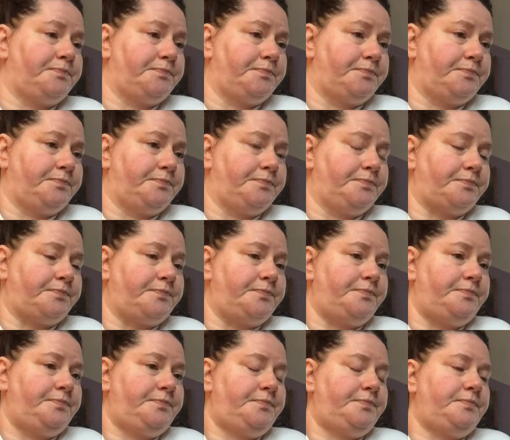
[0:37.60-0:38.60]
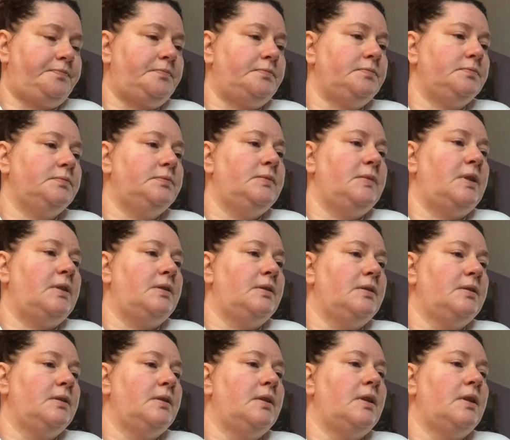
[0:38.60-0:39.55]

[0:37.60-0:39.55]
(no one is talking)